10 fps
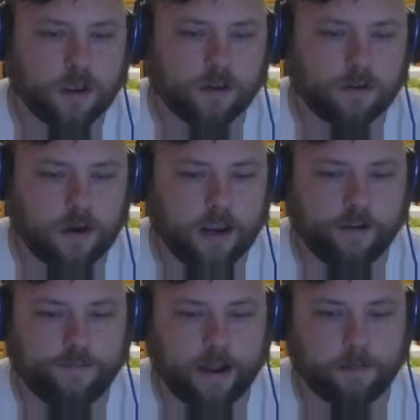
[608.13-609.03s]
So
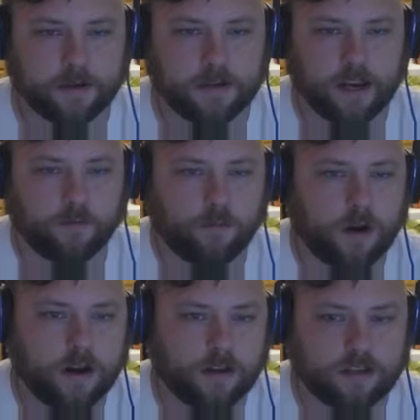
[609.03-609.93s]
negative 5 plus negative
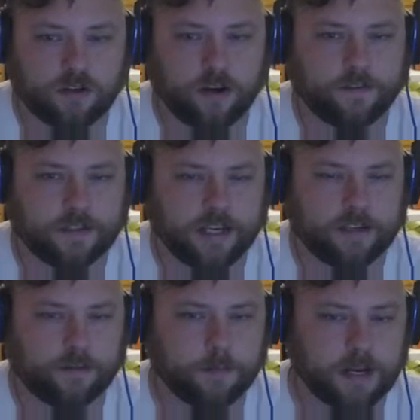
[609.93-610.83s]
1, since you have 6
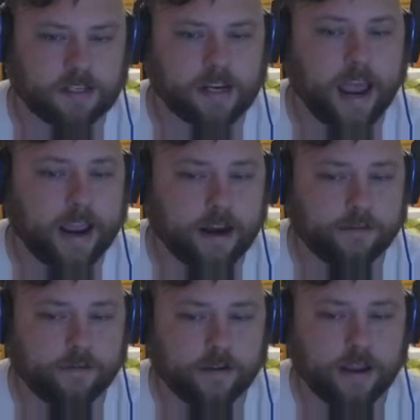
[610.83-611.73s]
of them and it's
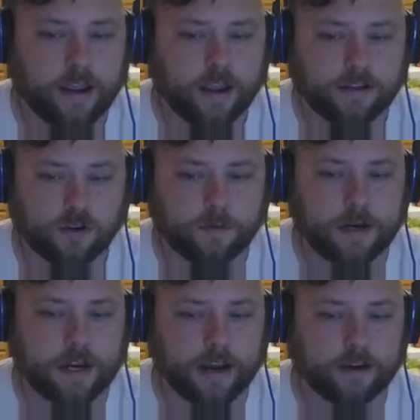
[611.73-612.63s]
negative, it's going to be
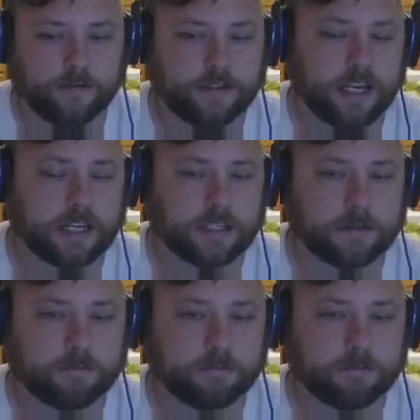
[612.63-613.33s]
negative 6.